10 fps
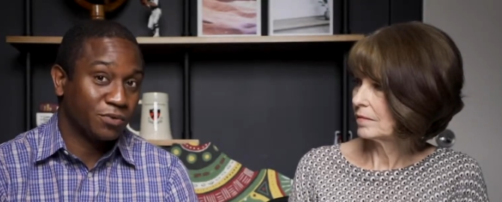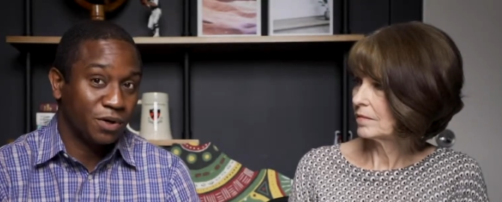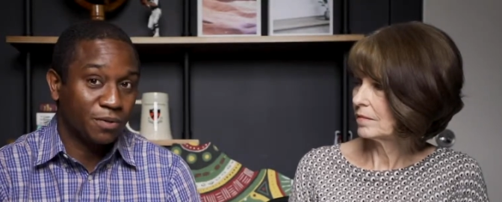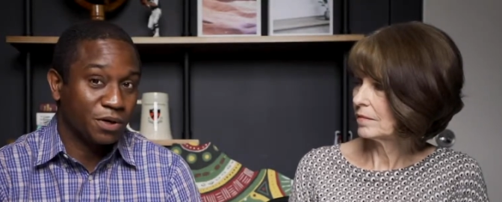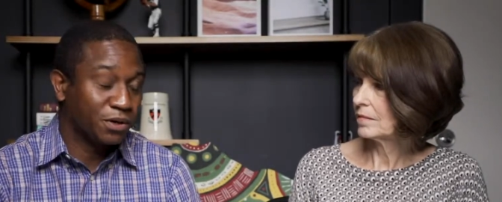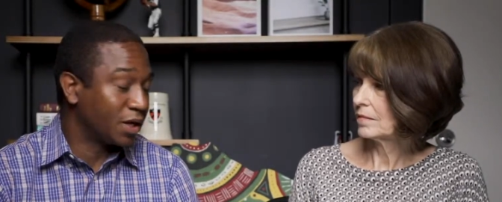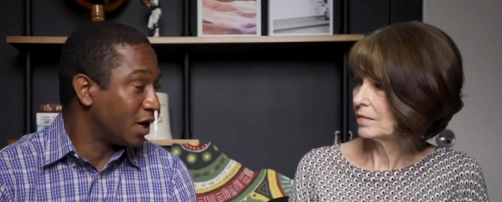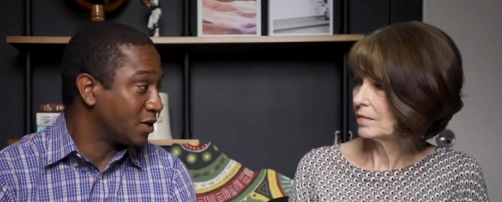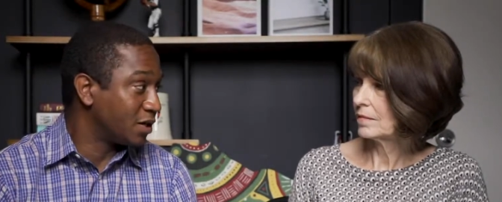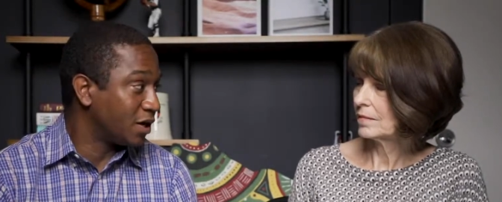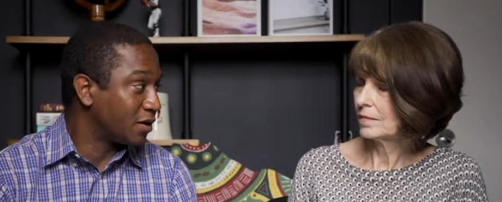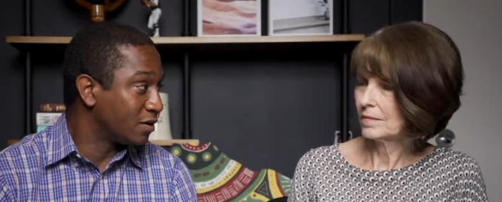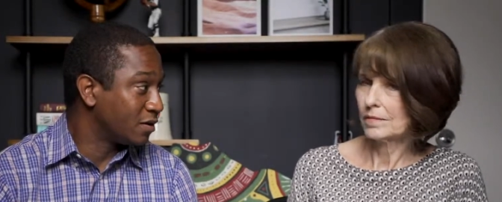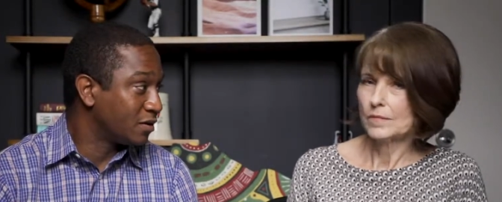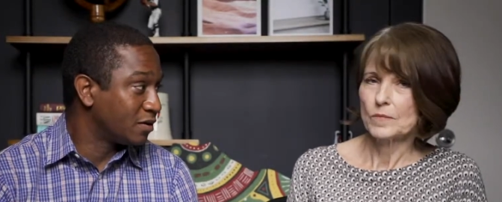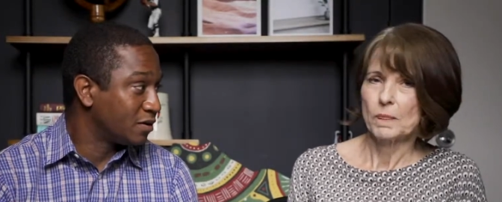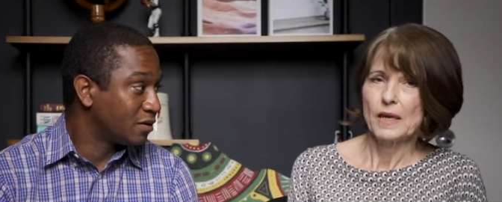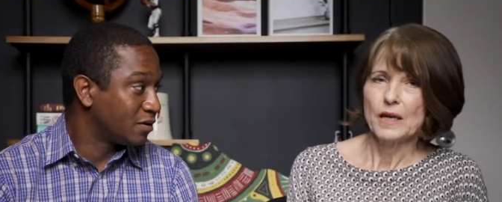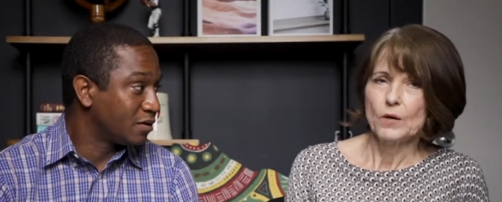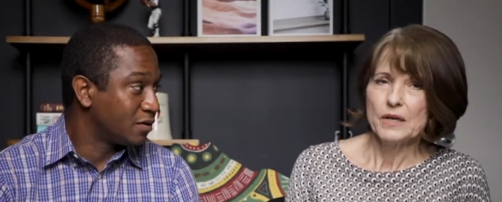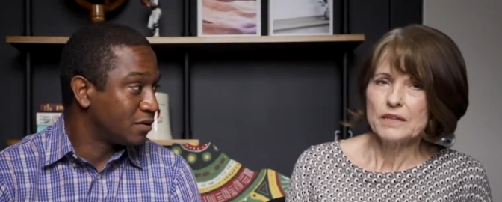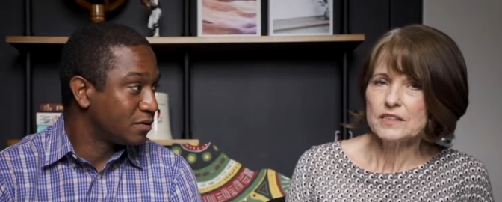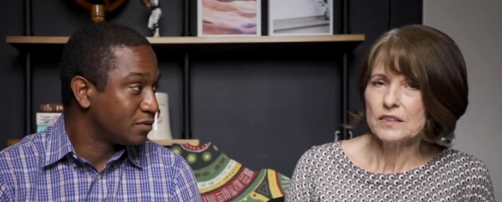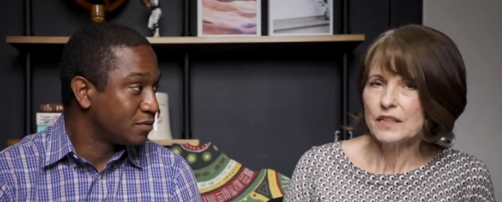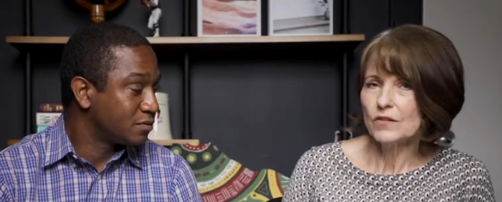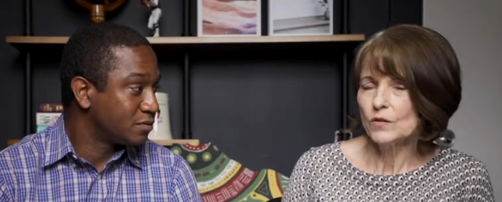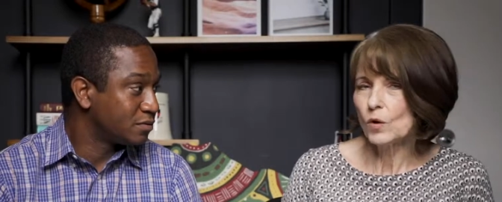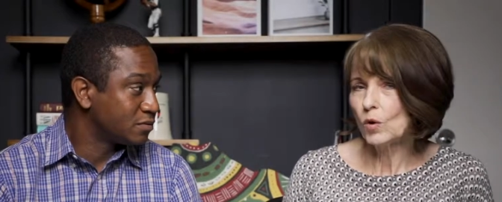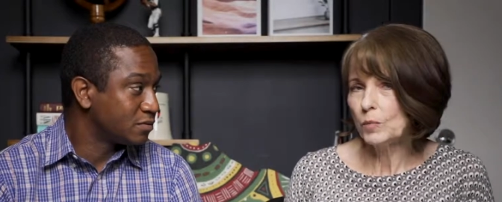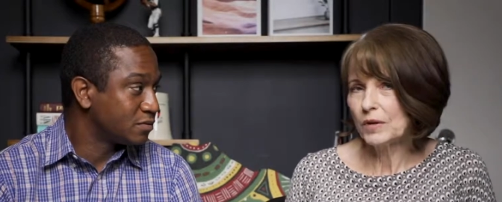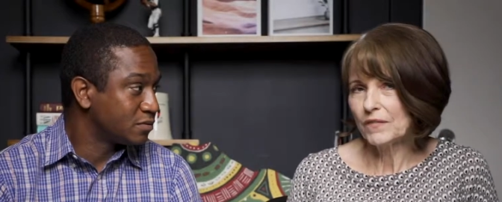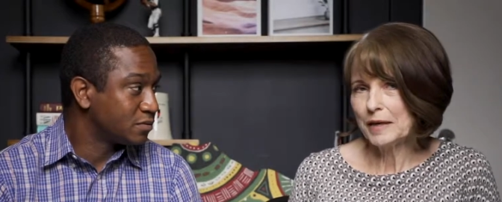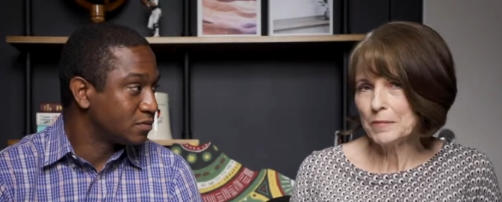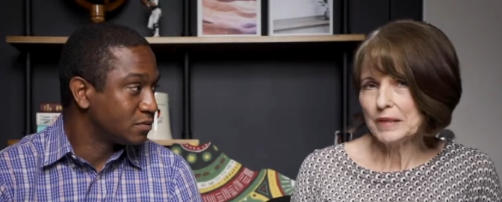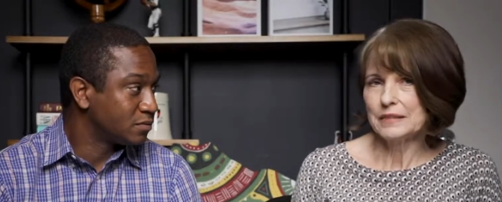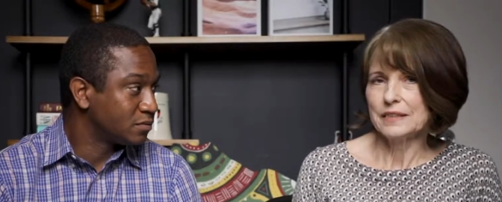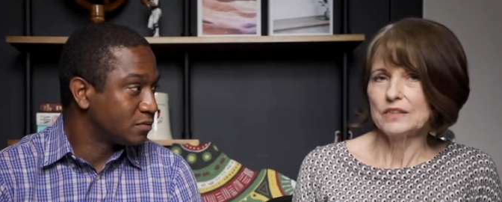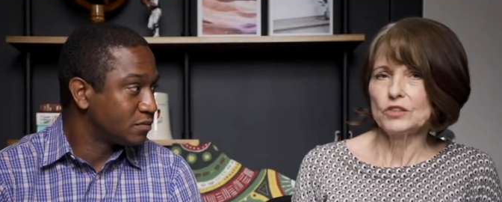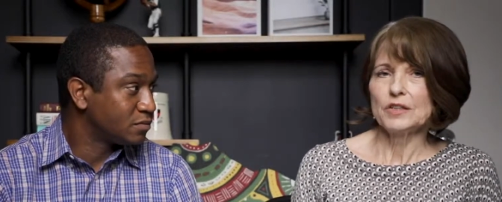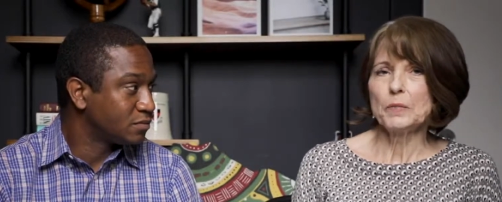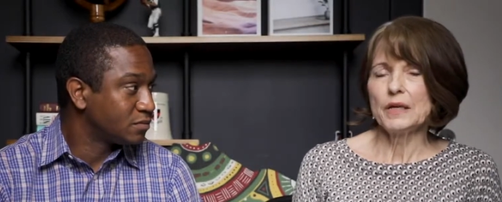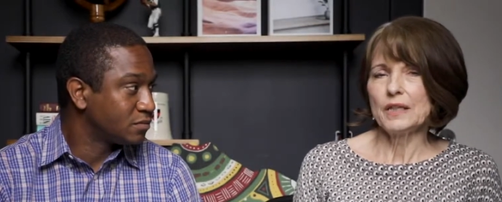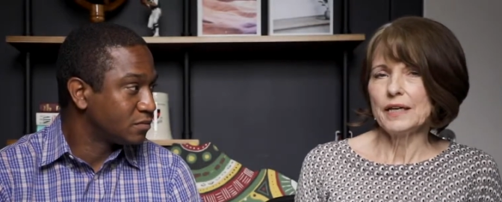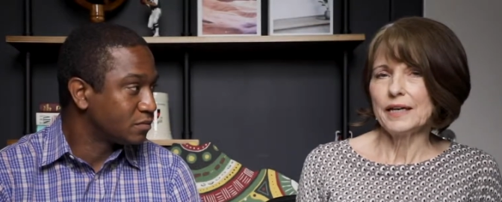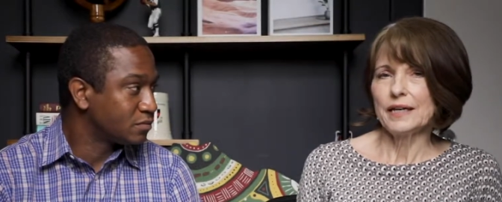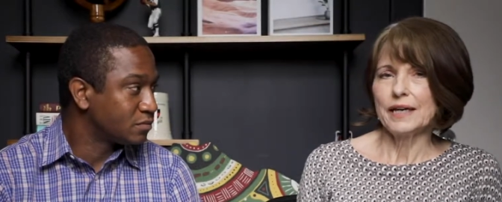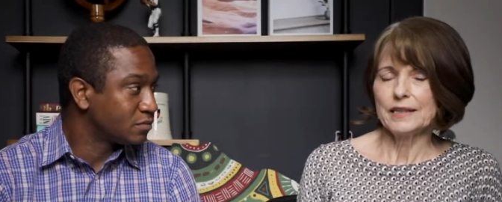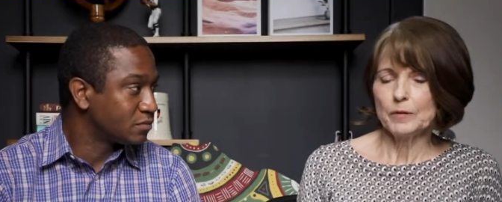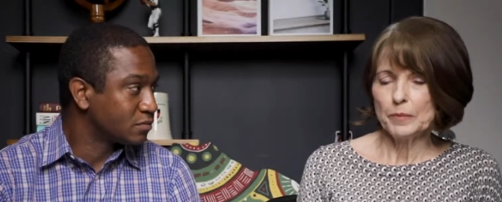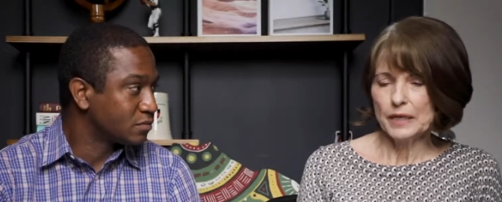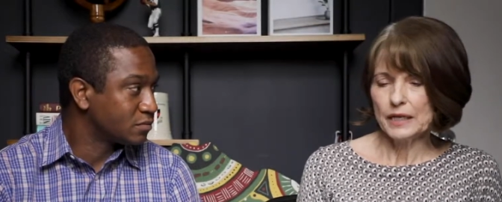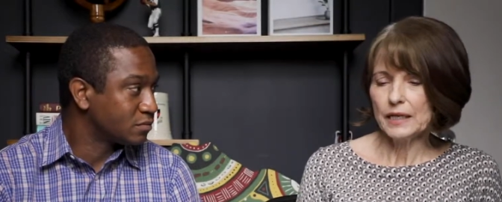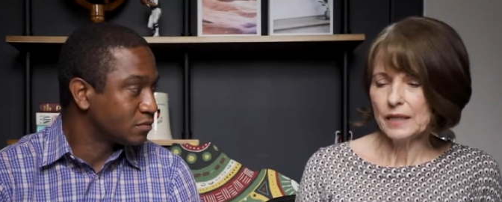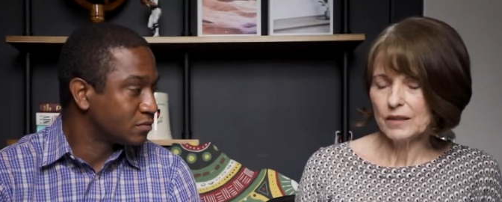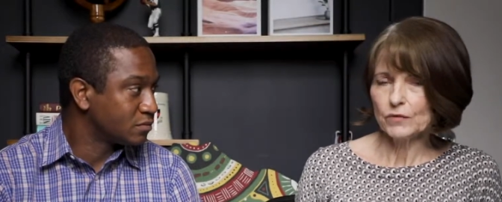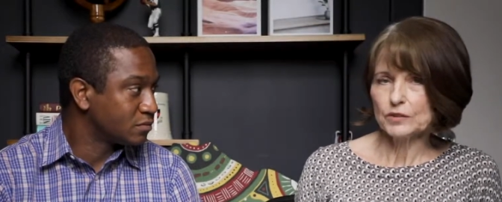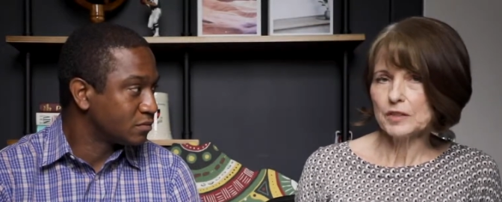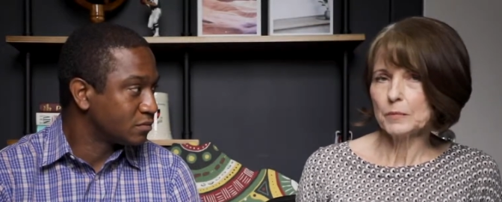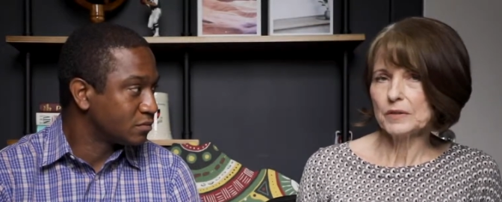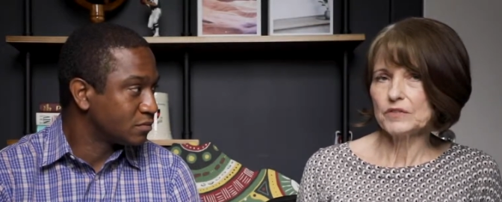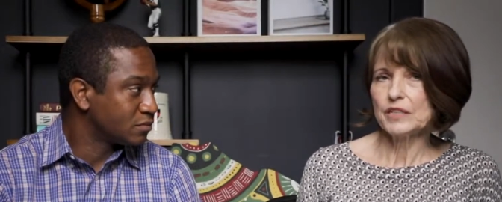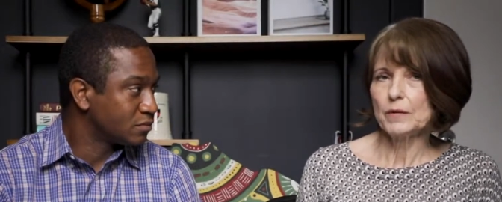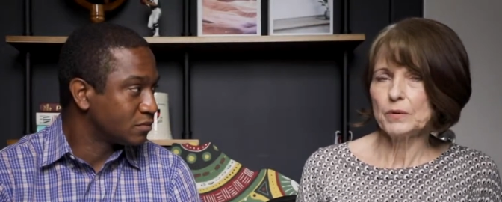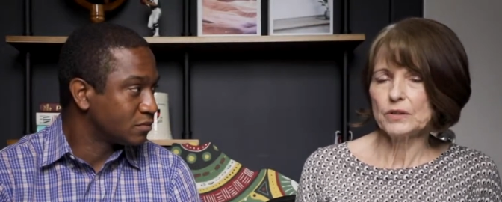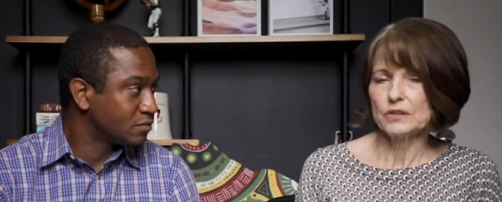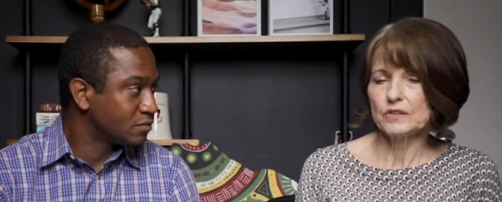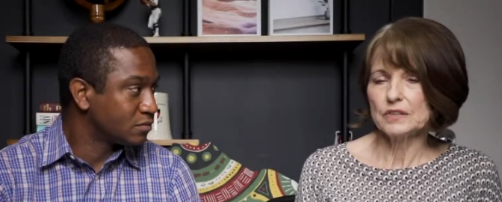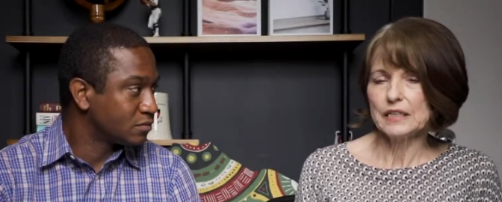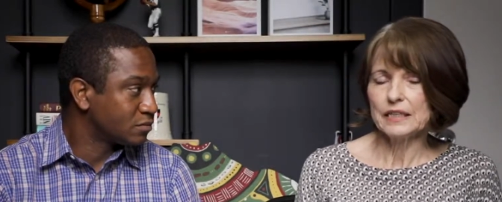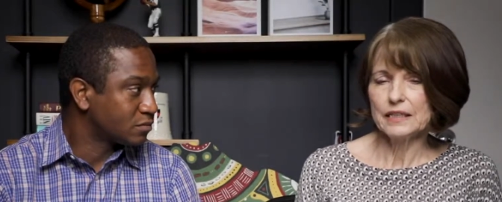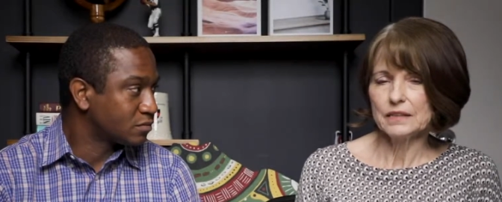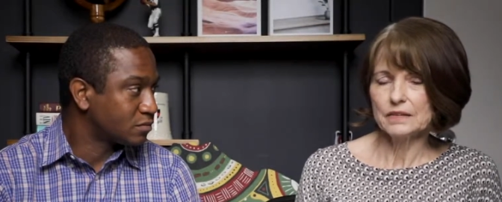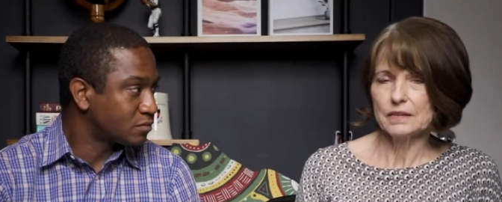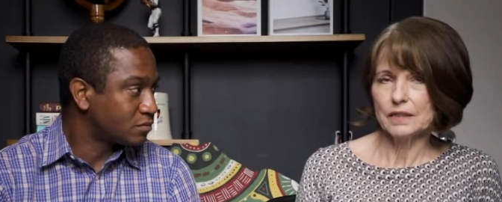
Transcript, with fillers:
Speaker 1: we're going to be looking at today?
Speaker 2: When I was looking through the whole book of Amos, it struck me that at the beginning, first couple of chapters, he's